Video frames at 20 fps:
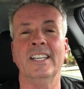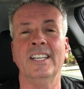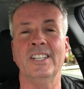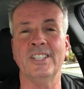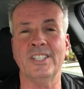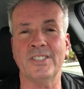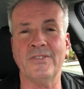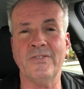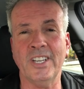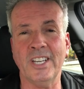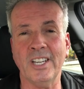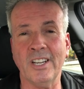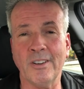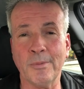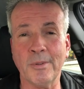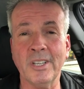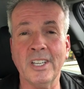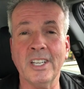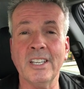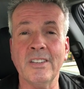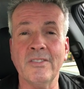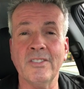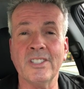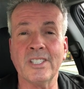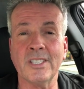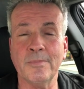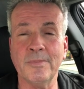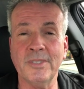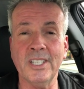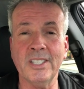In this video, I'm going to give you
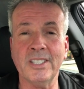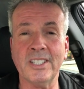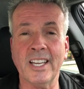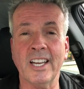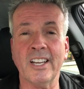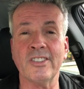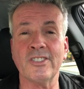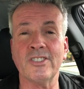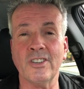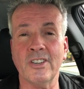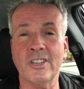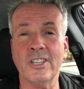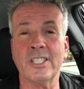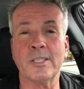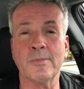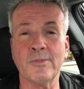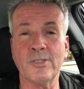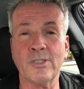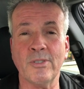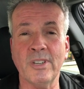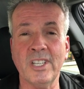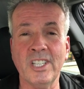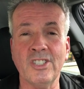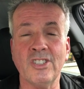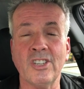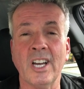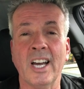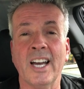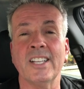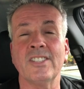some details, show you some
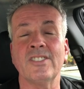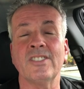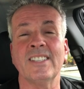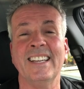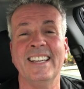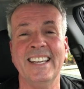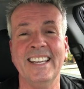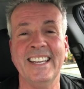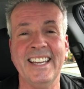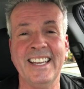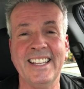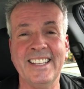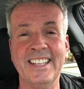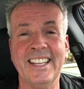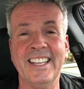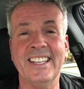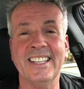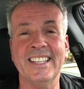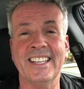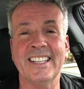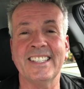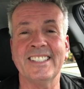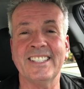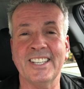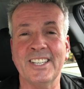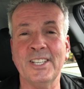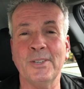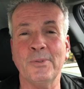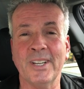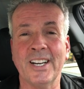screenshots, and then uh,
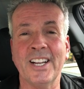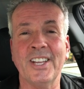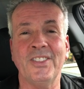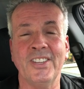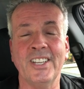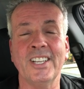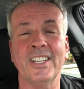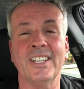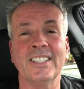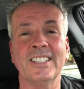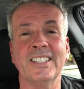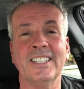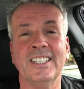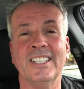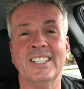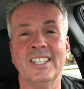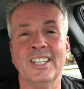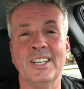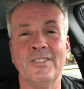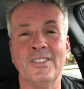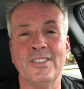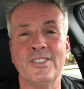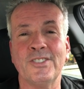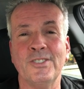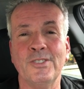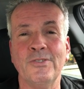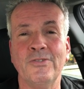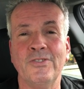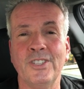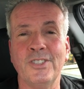tell you what I think of
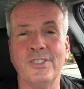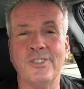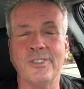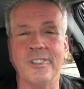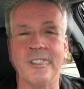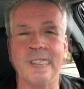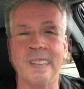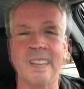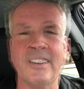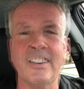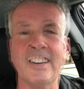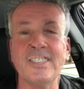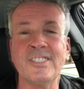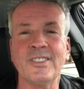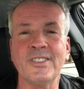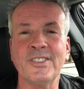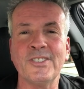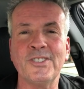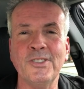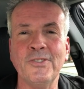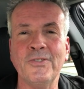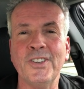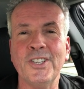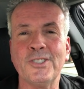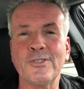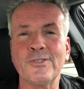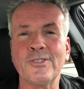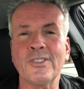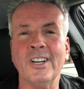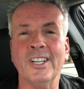this new feature. All right, so this new
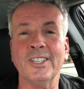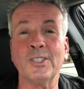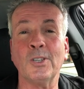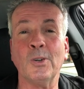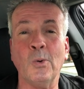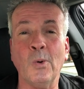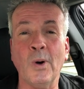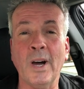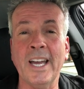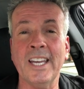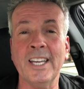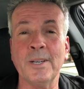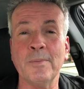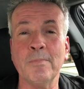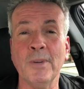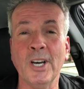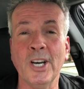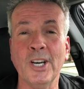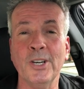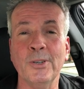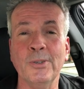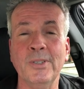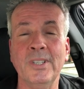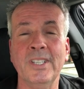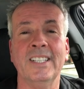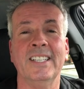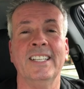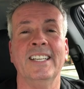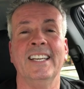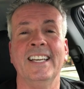feature is called Quiet
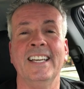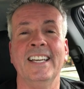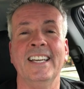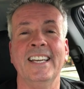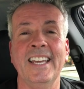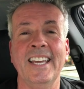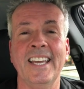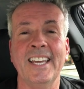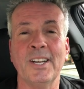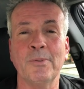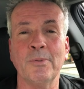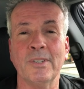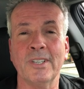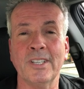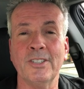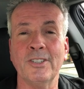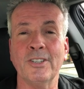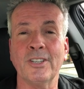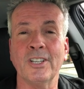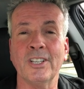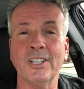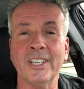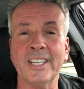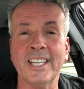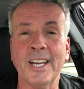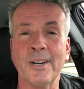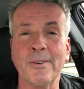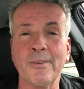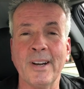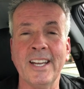Mode, and what you're going to
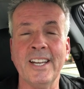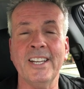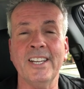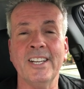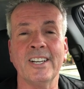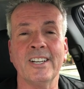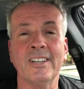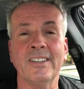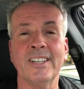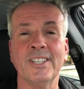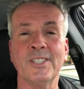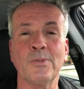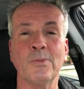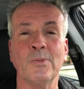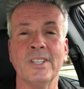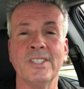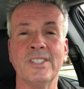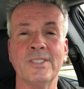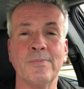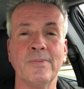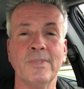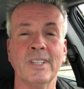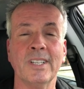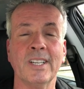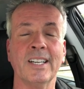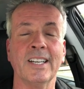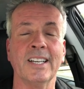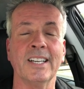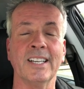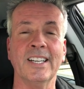look at right here is what's
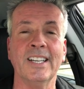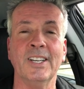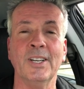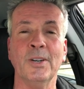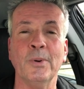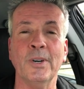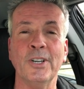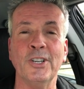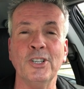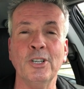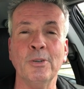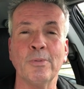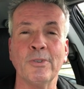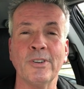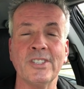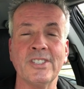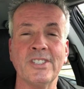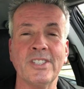uh, what Uber